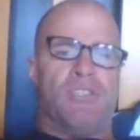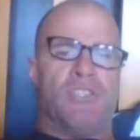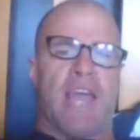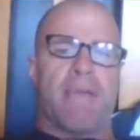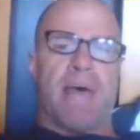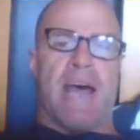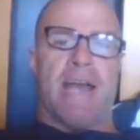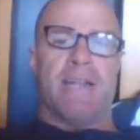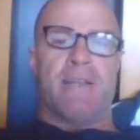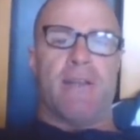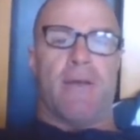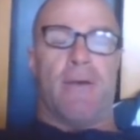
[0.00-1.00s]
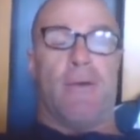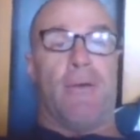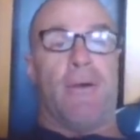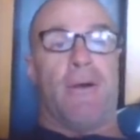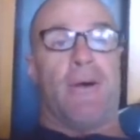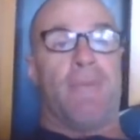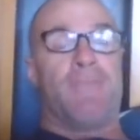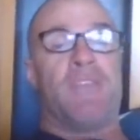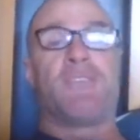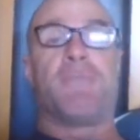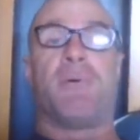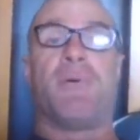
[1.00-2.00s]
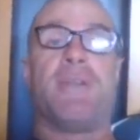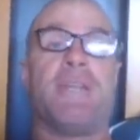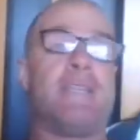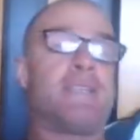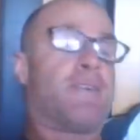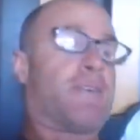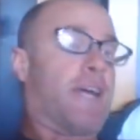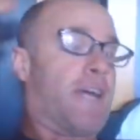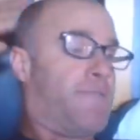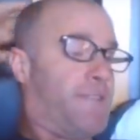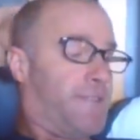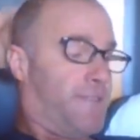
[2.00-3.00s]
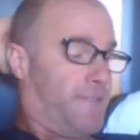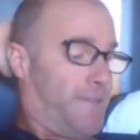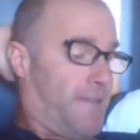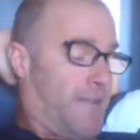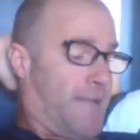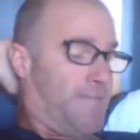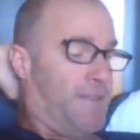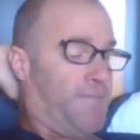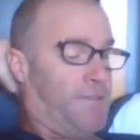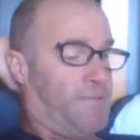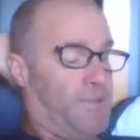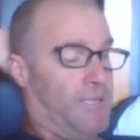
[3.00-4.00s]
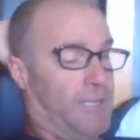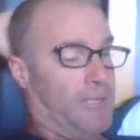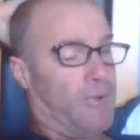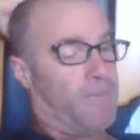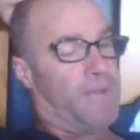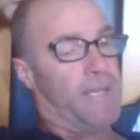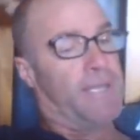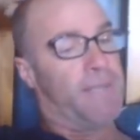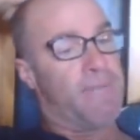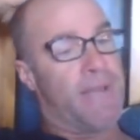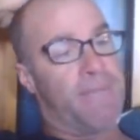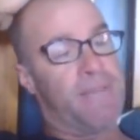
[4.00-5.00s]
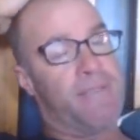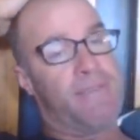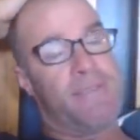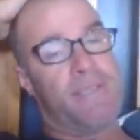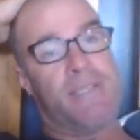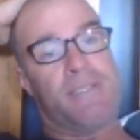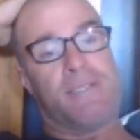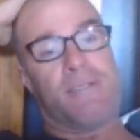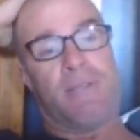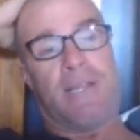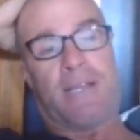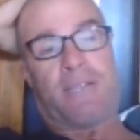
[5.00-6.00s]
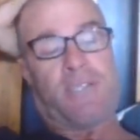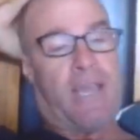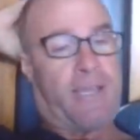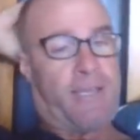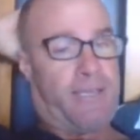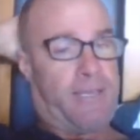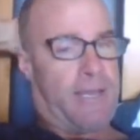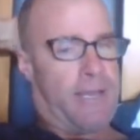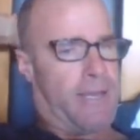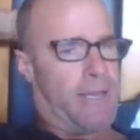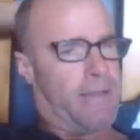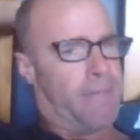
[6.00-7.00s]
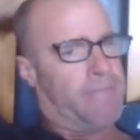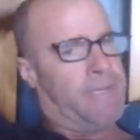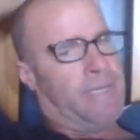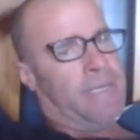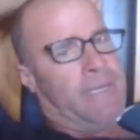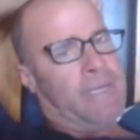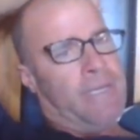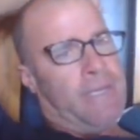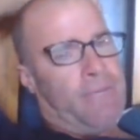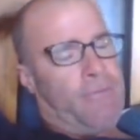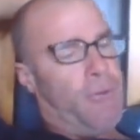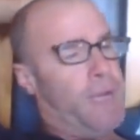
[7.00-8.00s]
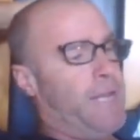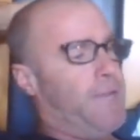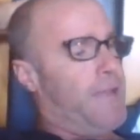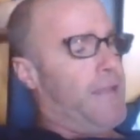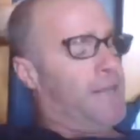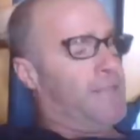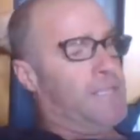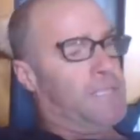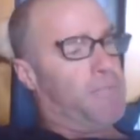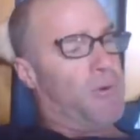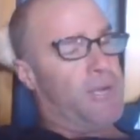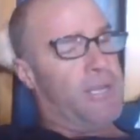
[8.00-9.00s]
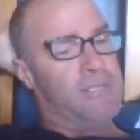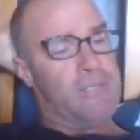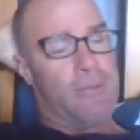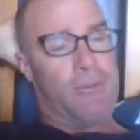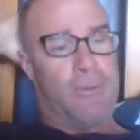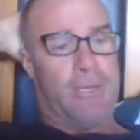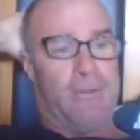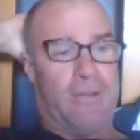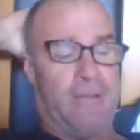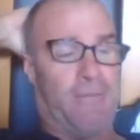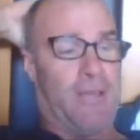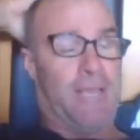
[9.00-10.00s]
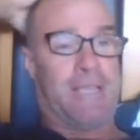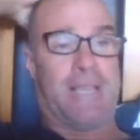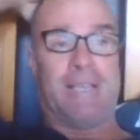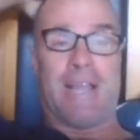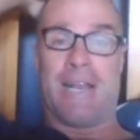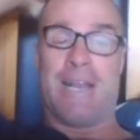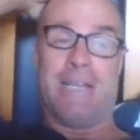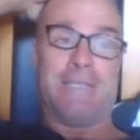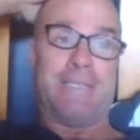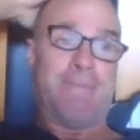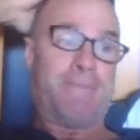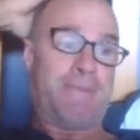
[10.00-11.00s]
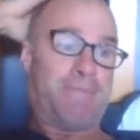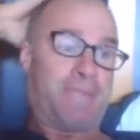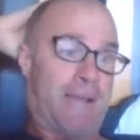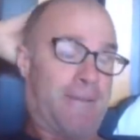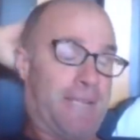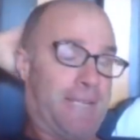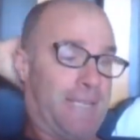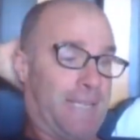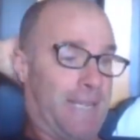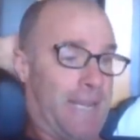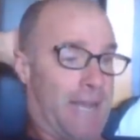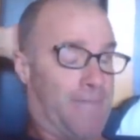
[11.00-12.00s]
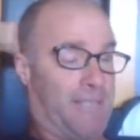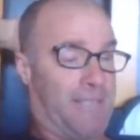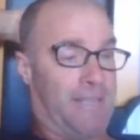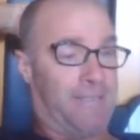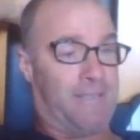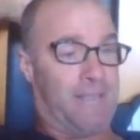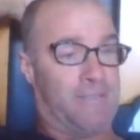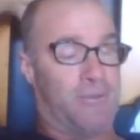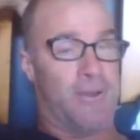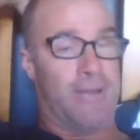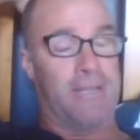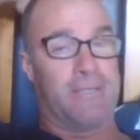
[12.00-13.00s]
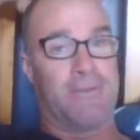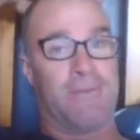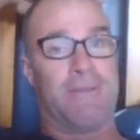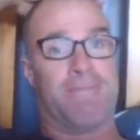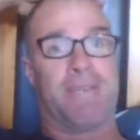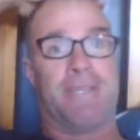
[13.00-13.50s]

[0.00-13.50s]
Jack Martin, I'm disappointed he's got COVID. And if he's feeling like me at the moment, geez, good luck, Jack. Disappointing because I thought and if he had any symptoms going into the game, it's credit to him.